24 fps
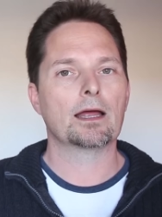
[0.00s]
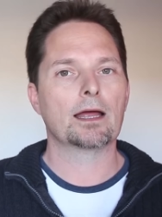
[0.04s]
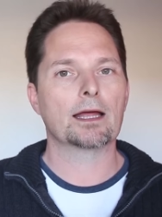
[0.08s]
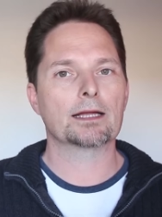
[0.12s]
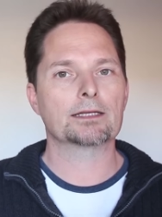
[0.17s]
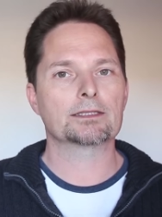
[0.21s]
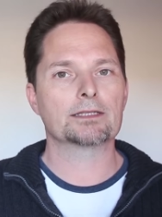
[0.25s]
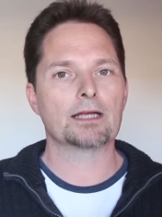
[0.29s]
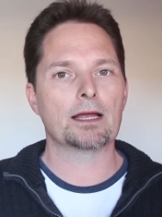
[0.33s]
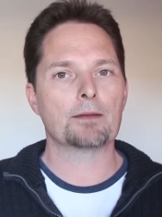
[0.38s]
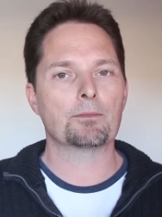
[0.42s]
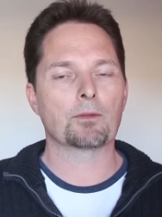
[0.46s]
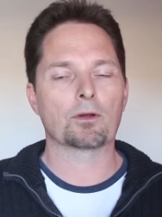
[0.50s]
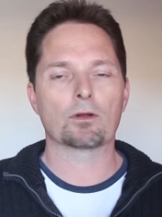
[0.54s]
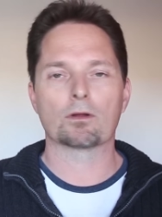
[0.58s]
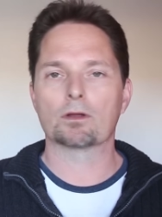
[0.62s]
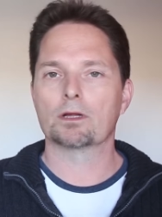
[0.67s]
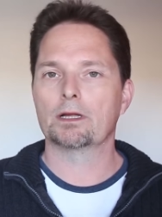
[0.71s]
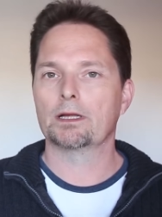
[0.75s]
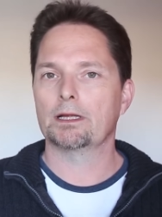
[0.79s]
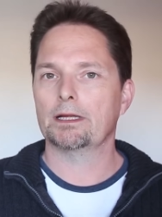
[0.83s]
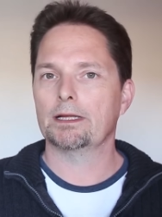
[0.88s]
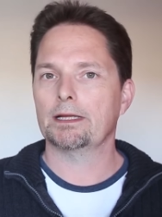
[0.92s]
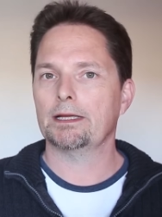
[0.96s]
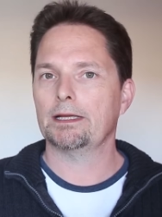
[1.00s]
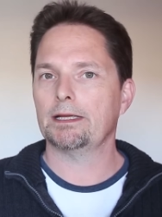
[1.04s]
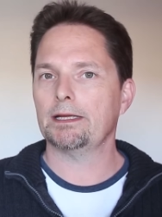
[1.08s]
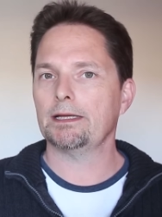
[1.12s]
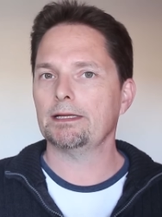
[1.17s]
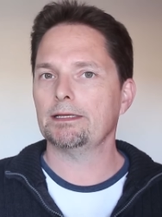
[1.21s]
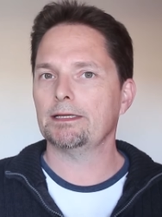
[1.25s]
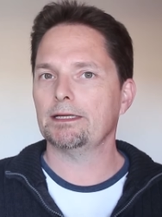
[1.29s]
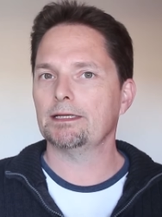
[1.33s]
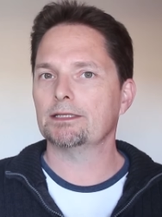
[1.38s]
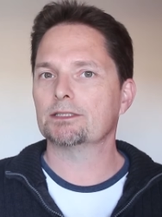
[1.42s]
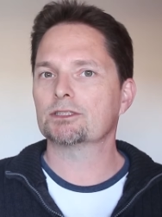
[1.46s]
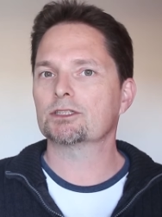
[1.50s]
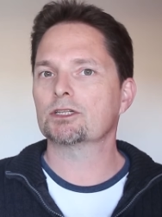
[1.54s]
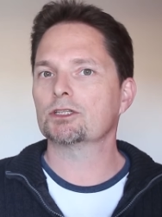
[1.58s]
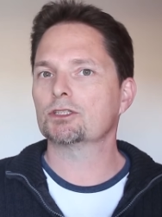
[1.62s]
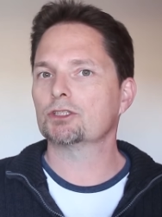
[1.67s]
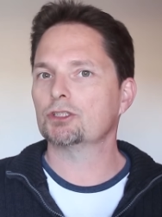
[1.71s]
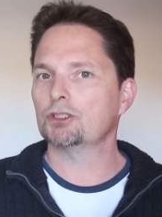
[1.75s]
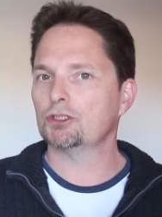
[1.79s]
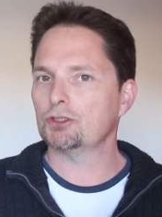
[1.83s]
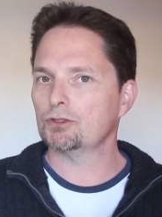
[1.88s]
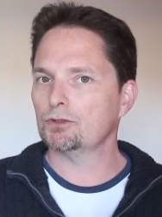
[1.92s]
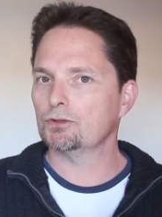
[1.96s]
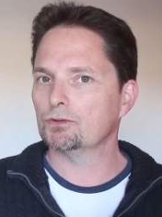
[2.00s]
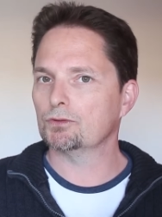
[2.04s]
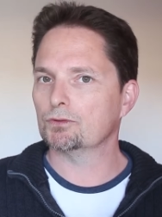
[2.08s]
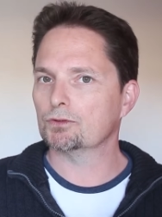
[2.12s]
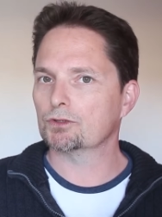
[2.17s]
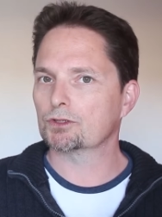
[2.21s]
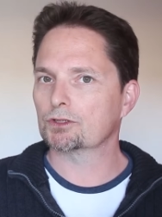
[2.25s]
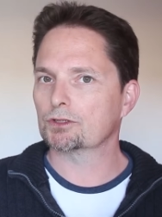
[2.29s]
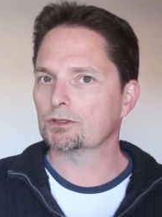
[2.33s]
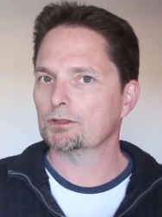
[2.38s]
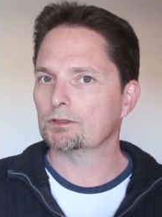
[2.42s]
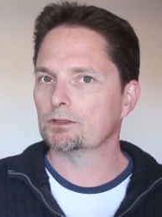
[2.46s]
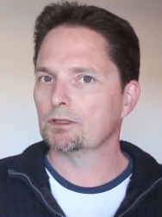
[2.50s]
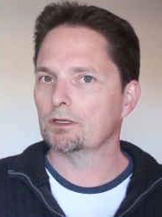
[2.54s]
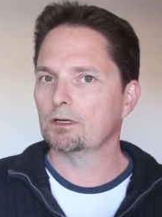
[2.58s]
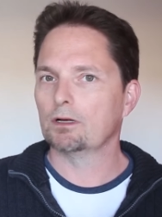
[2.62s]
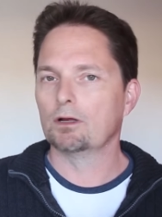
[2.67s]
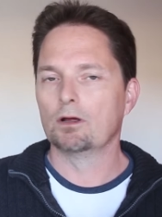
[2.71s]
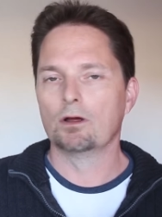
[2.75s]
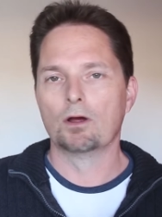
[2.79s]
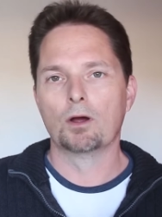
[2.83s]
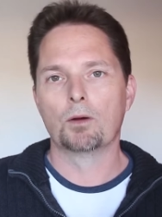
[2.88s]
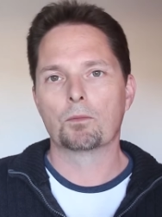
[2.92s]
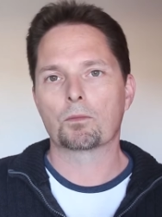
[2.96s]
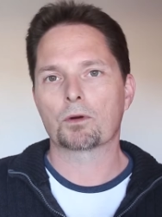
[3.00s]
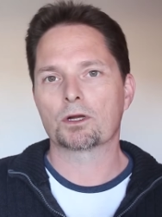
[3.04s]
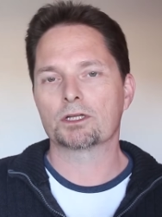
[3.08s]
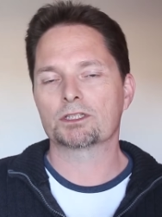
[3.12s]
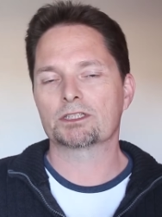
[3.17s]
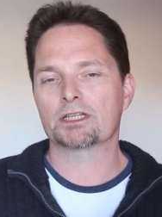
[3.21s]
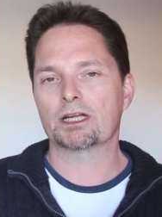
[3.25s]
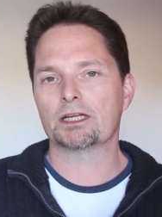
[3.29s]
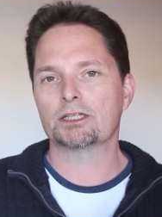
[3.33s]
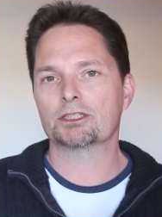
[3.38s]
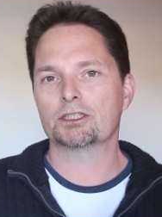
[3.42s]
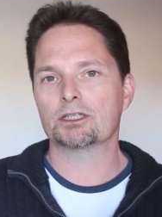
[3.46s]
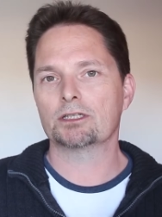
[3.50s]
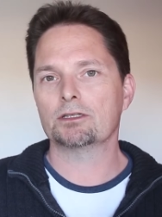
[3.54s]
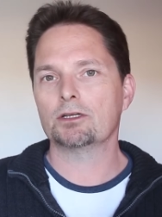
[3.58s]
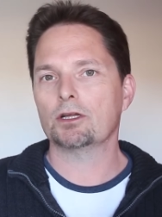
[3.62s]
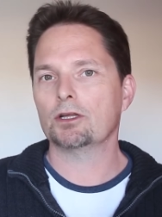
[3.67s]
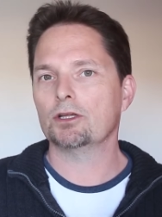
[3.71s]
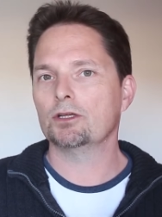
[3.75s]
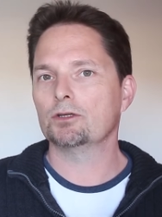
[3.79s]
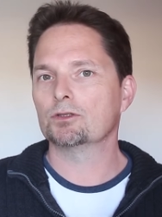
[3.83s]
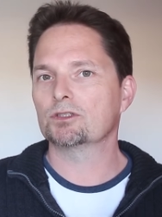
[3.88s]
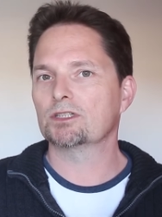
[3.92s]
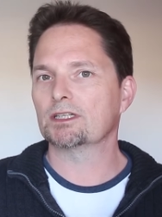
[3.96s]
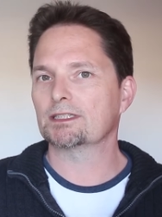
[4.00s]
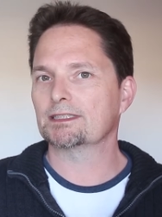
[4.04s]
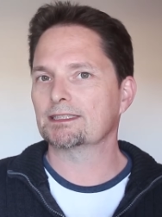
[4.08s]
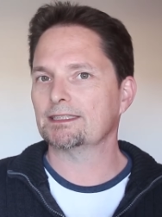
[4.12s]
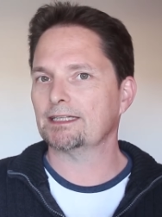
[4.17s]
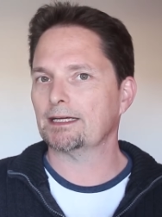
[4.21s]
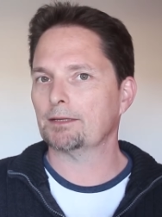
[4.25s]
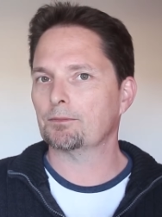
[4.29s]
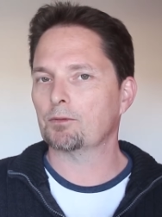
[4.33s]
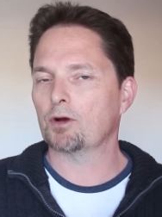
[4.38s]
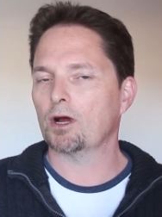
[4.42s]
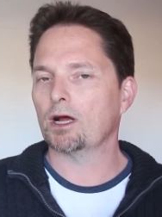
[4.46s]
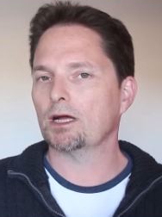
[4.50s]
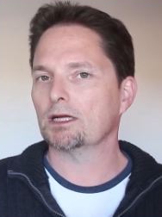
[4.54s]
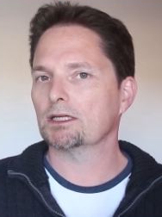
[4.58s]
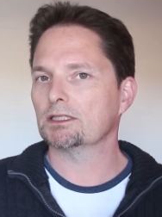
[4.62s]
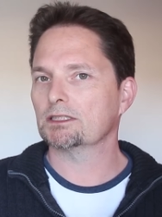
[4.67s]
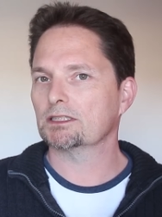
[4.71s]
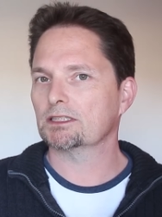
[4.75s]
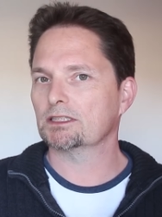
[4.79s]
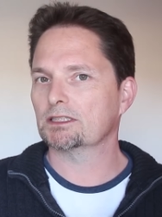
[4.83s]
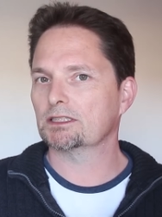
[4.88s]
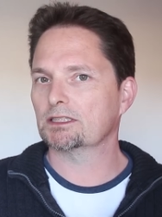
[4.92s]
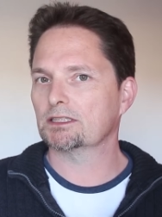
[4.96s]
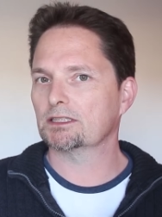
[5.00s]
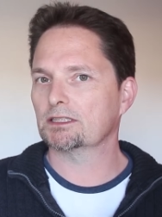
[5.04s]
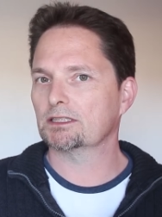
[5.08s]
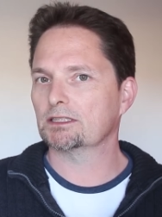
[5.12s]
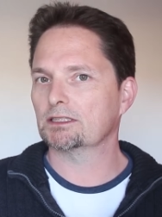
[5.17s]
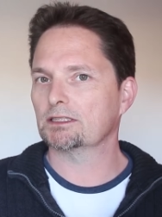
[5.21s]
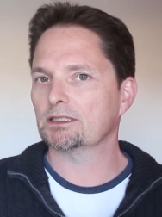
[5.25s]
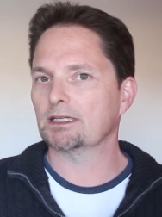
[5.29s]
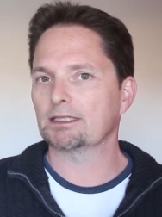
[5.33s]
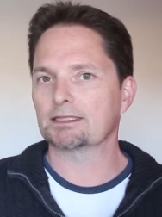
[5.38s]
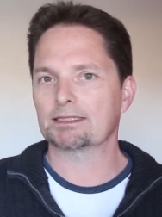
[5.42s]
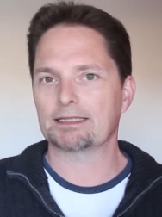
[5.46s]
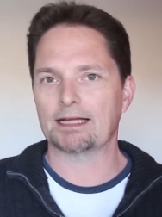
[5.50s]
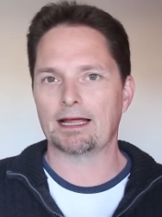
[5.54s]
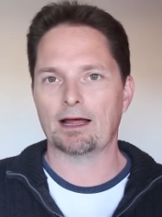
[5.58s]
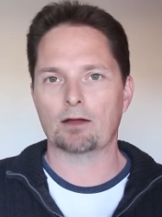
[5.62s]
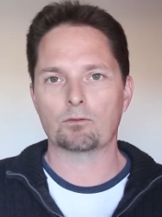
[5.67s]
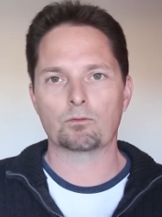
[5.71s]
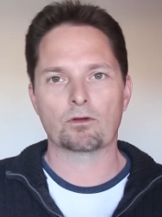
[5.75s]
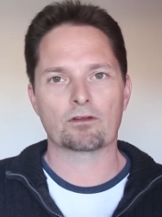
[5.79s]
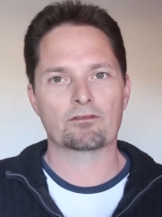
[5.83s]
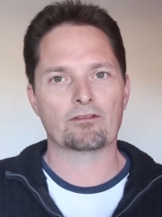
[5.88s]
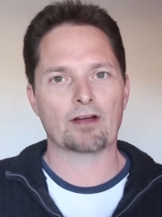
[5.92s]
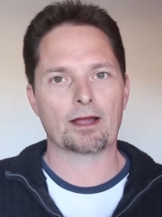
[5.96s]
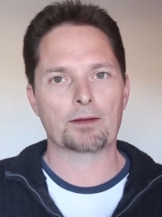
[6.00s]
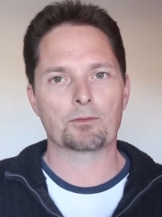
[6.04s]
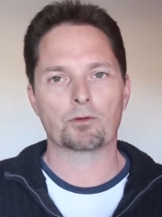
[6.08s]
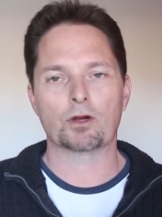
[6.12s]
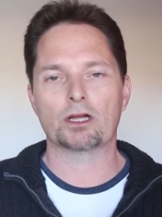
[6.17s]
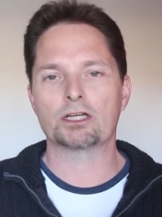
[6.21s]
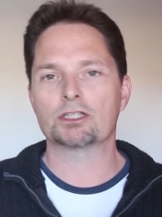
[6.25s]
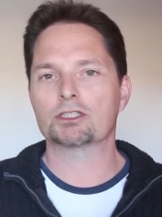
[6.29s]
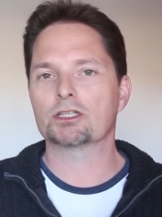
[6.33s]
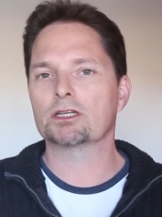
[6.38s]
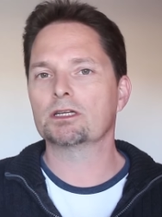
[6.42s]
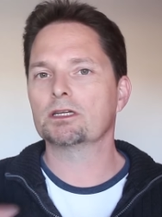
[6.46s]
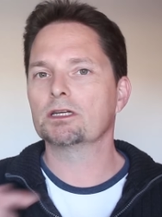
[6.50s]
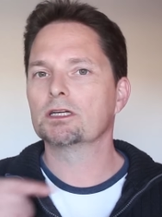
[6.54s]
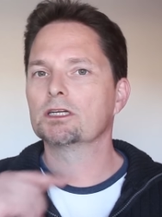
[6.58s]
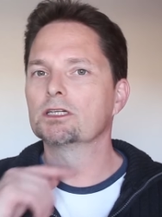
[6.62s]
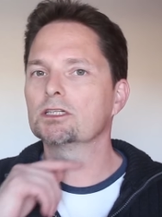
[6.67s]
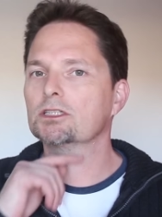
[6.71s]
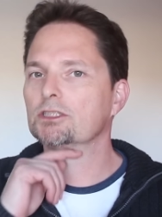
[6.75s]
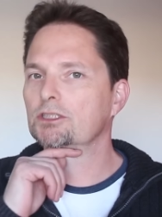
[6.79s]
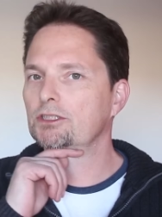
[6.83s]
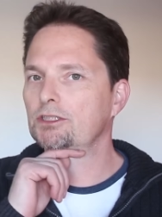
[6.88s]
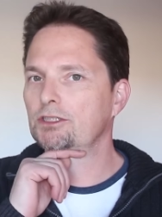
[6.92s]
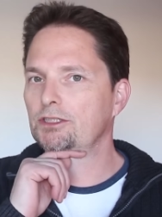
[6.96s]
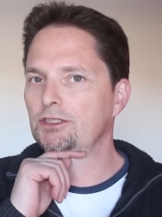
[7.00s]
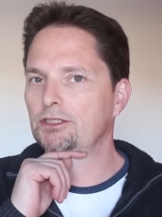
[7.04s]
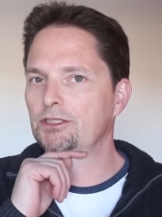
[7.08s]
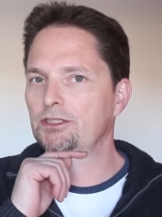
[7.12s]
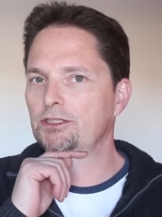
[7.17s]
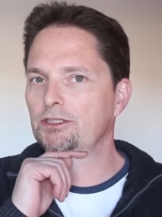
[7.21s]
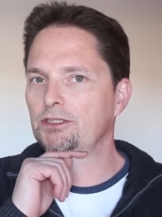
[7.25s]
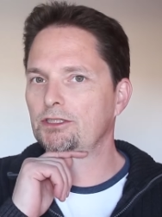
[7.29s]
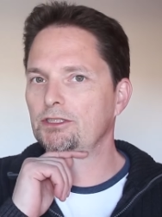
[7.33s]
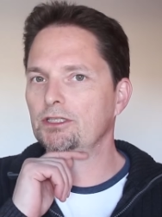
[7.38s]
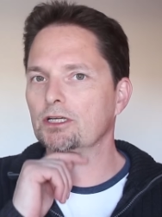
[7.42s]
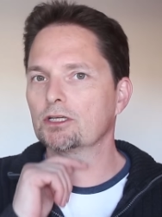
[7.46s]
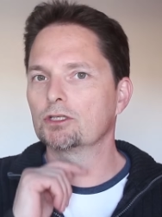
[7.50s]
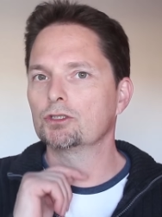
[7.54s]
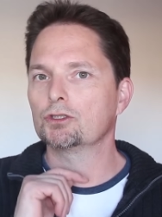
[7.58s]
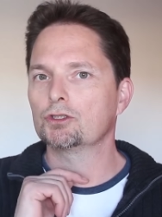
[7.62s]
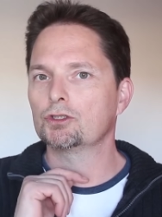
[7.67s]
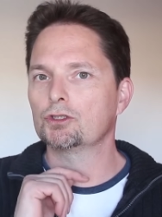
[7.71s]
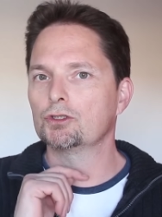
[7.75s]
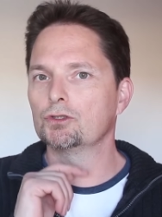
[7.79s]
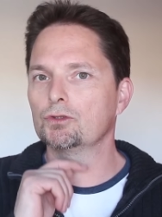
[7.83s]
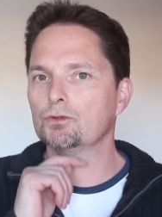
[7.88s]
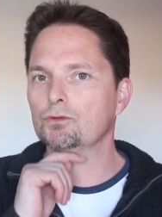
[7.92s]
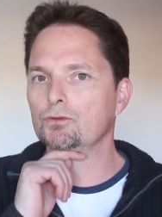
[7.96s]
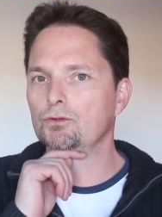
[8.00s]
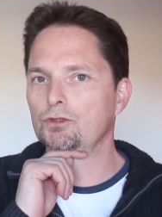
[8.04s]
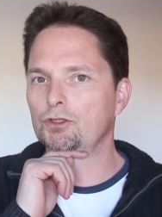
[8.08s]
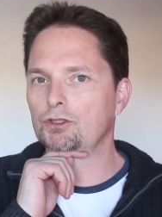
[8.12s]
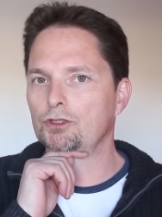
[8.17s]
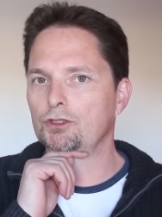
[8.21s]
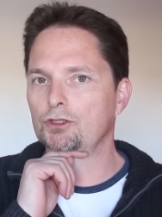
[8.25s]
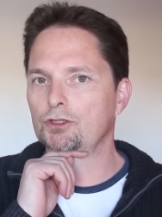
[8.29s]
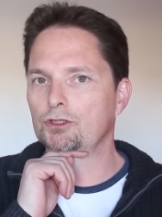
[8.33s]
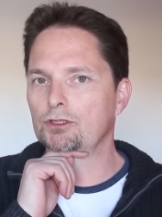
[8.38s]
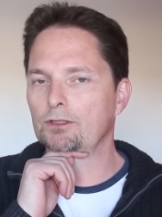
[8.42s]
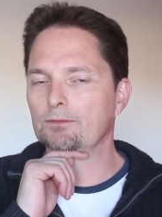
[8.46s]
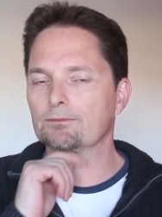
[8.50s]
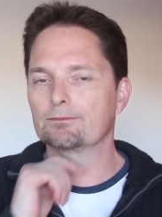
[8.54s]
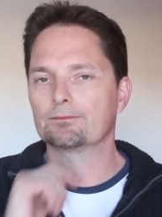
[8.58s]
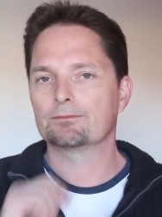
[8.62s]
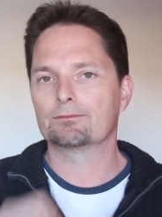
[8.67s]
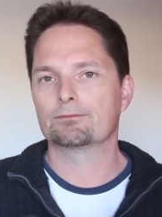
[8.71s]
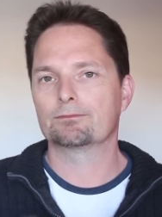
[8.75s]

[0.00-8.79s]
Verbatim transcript: Example, he needs to choose. Pronunciation, use the zebra z sound with vibration. Z, choose.